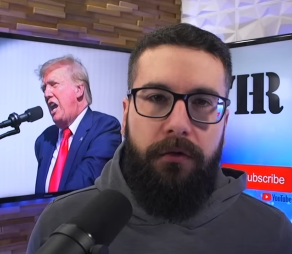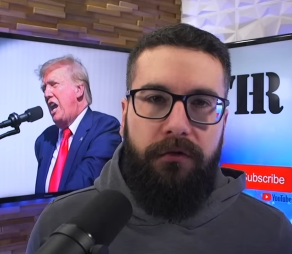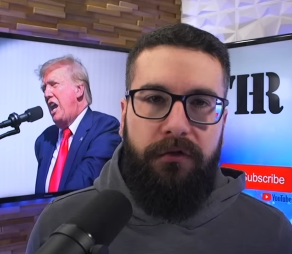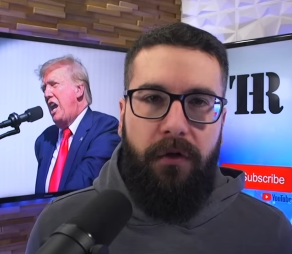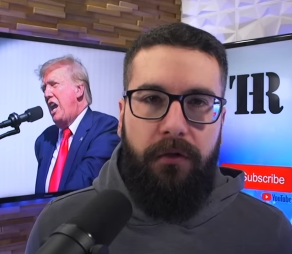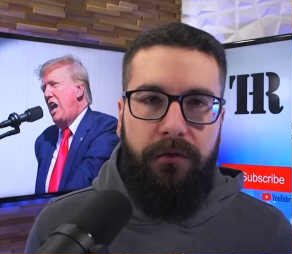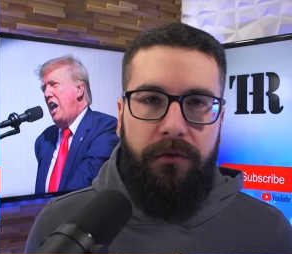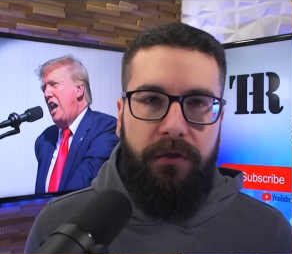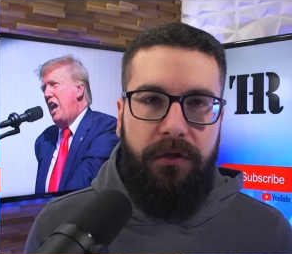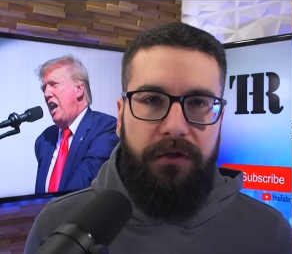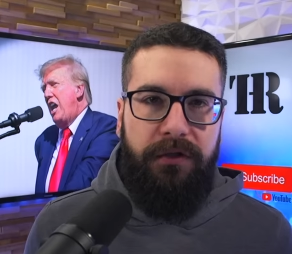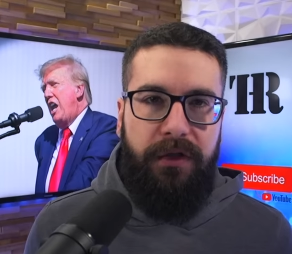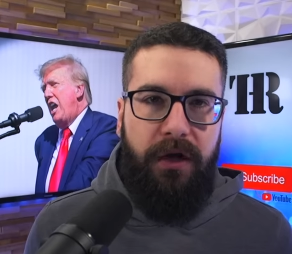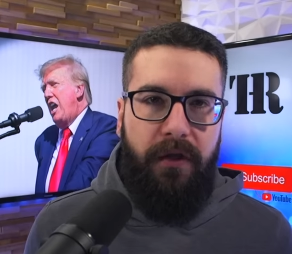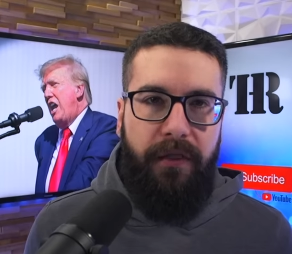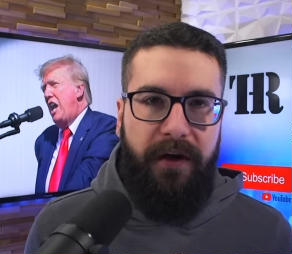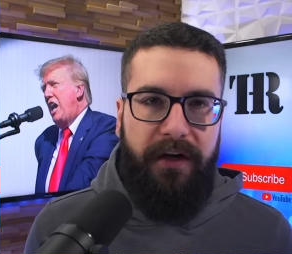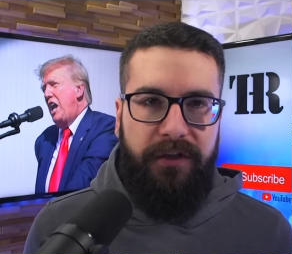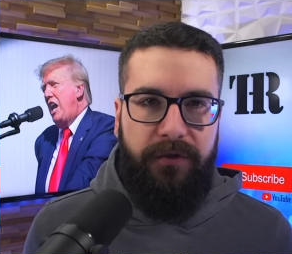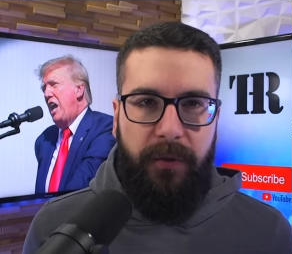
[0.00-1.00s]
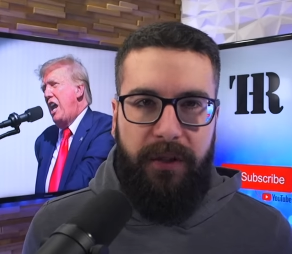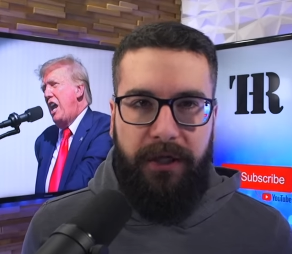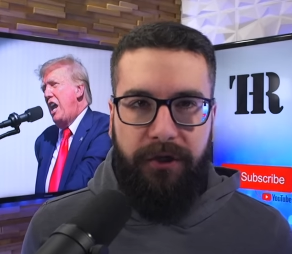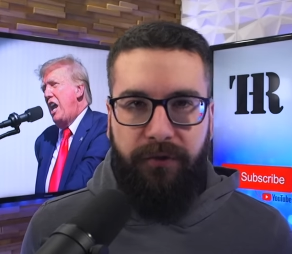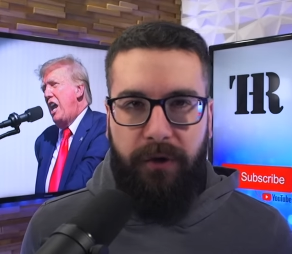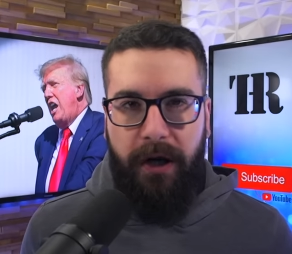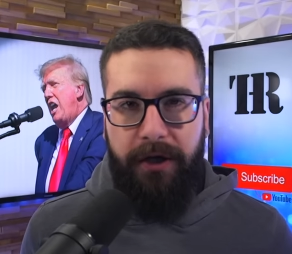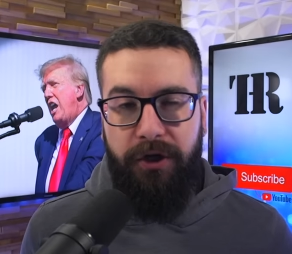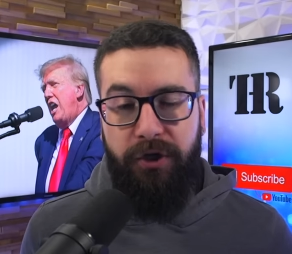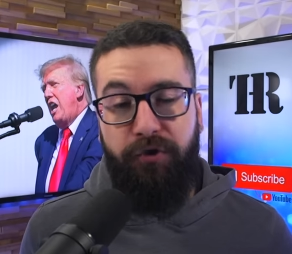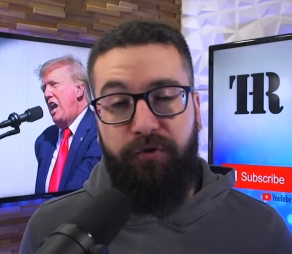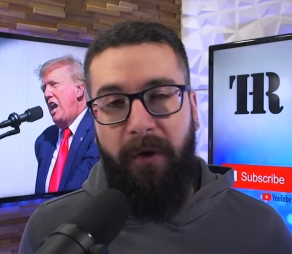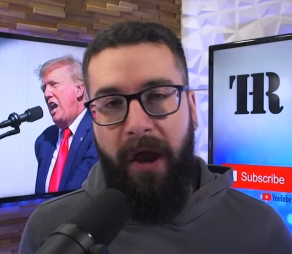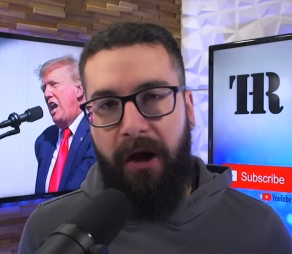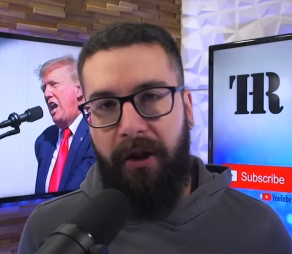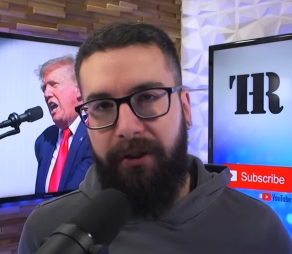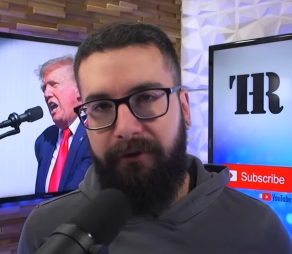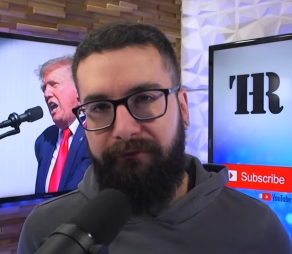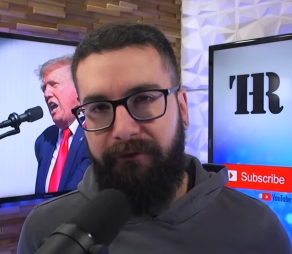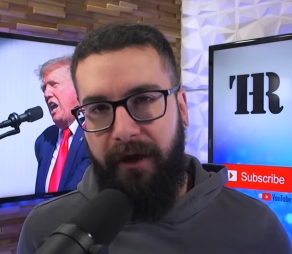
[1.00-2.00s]
Speaker 1: So you can tell that he's really trying to
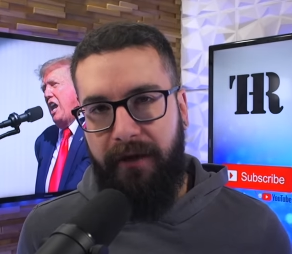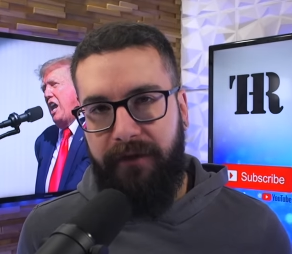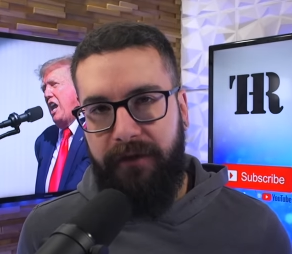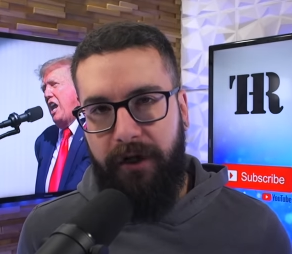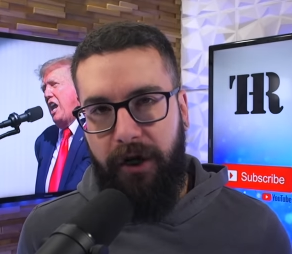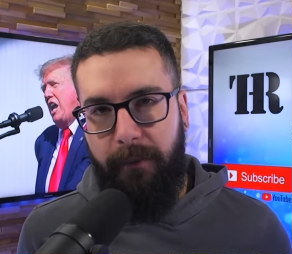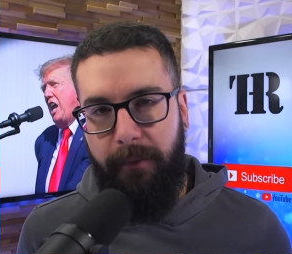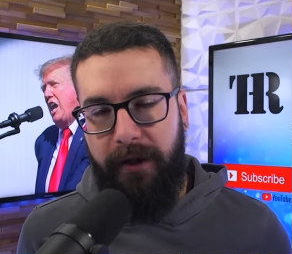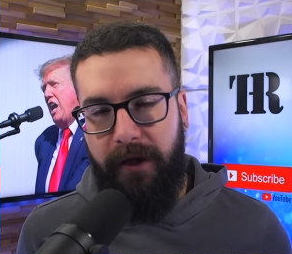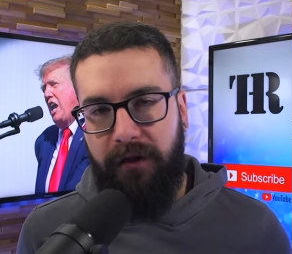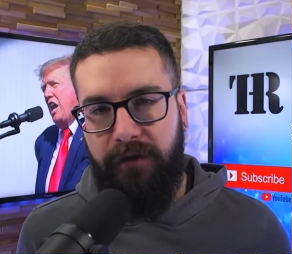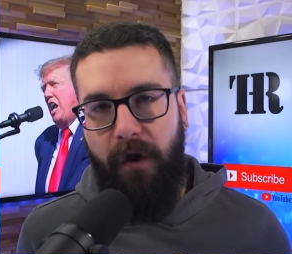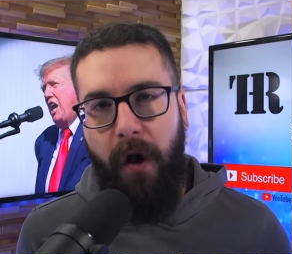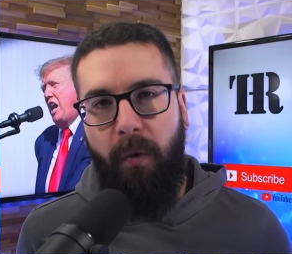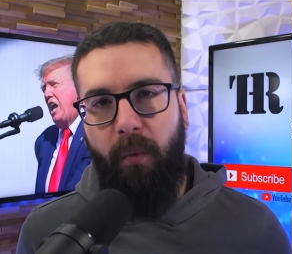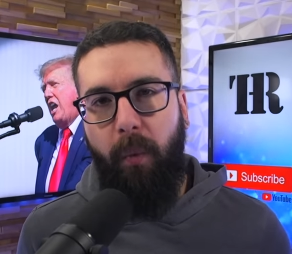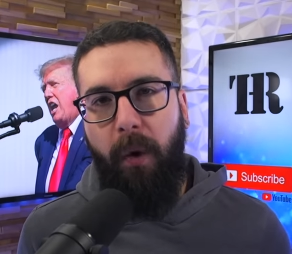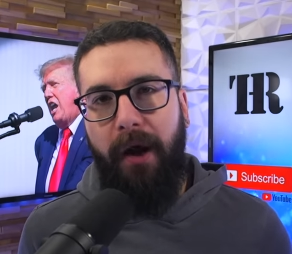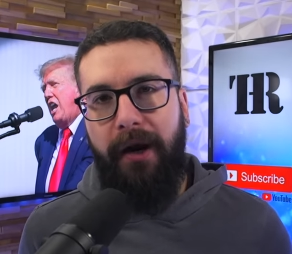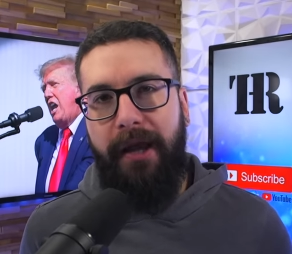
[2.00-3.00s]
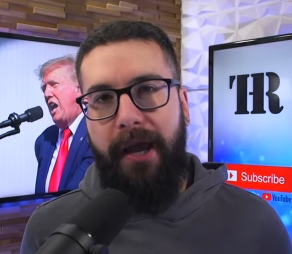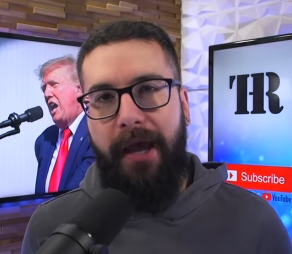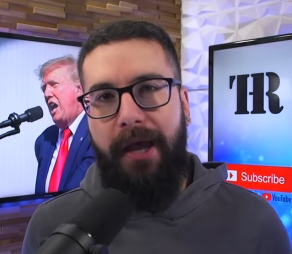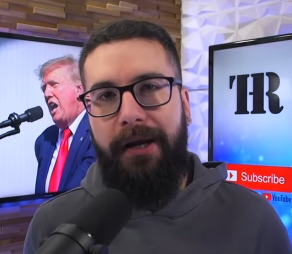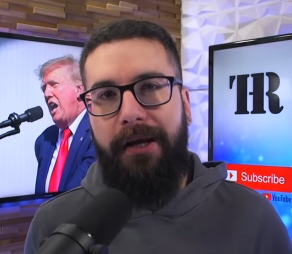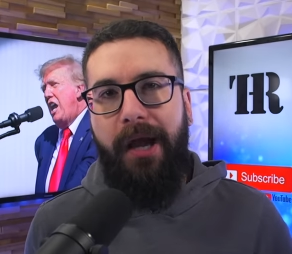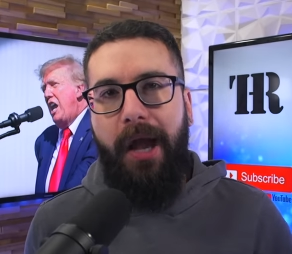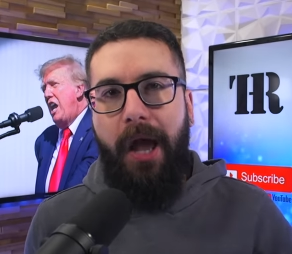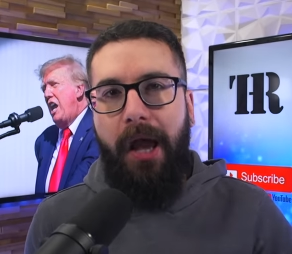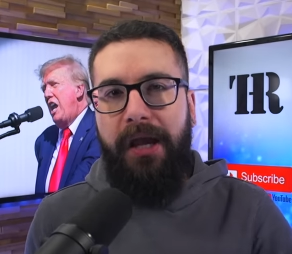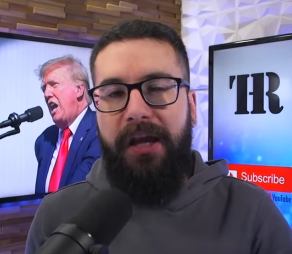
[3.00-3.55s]
straddle the fence here because on one hand,